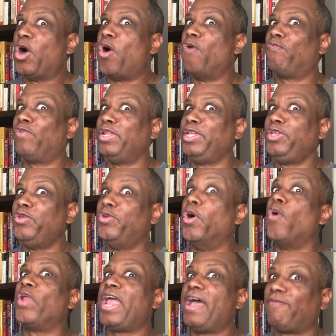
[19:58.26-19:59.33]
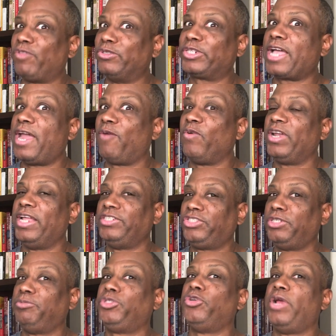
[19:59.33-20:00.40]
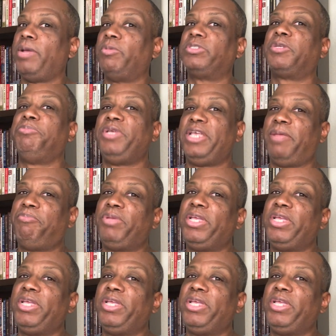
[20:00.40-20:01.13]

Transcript: hopefully, you don't have those kind of relationships. You're able to be at